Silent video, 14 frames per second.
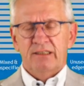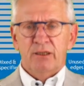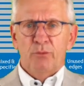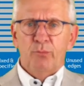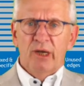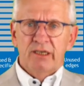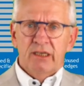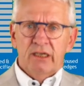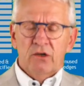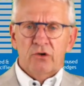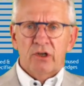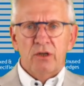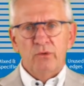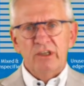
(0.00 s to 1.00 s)
depending
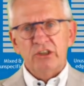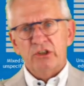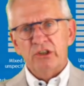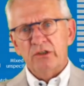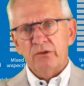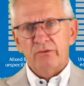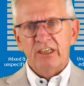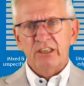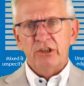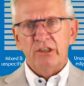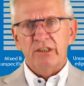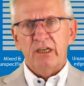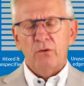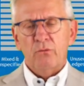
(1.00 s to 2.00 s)
on in which
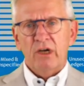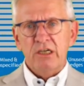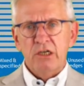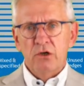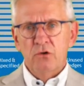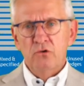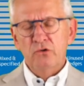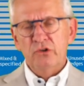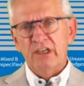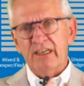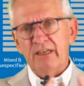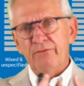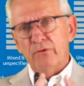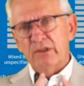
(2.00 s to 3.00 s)
situation they were used
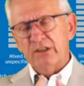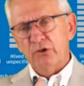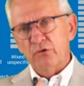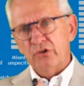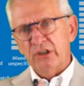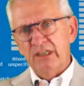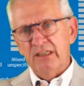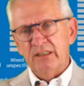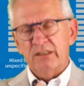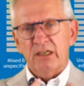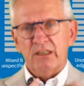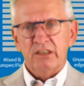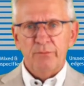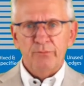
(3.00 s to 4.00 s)
and if what you see is
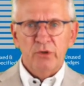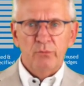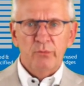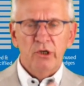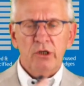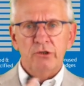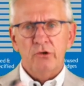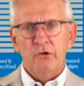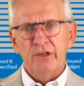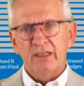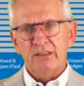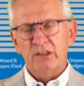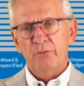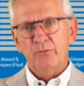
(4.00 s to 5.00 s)
acceptable,
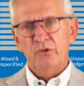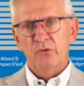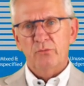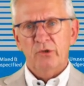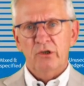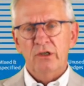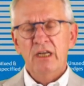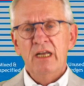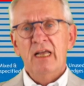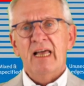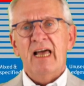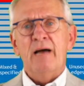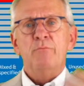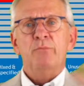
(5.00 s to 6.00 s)
non-acceptable,
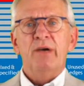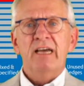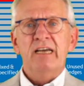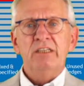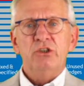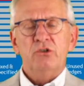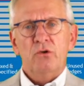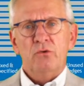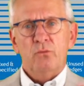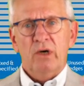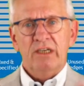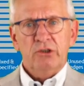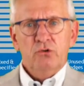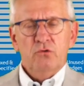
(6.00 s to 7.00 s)
and based on
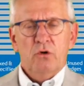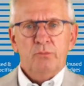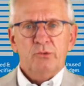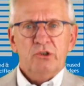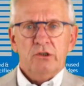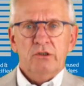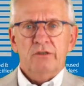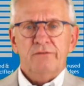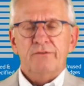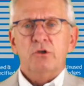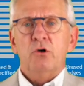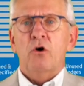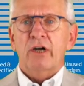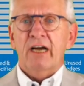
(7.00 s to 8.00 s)
what you
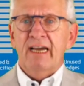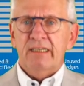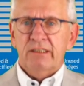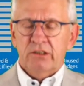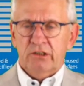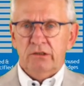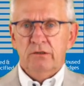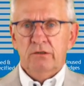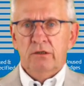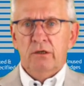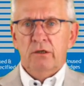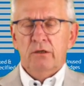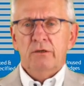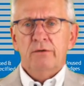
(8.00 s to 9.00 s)
observe, correct
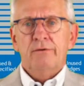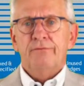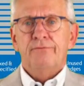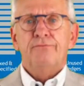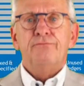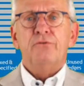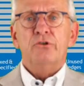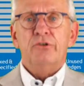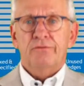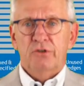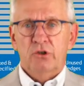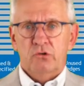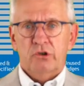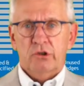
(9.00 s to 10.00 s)
for the
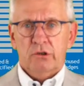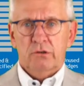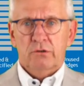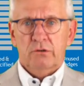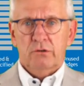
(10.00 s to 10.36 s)
future.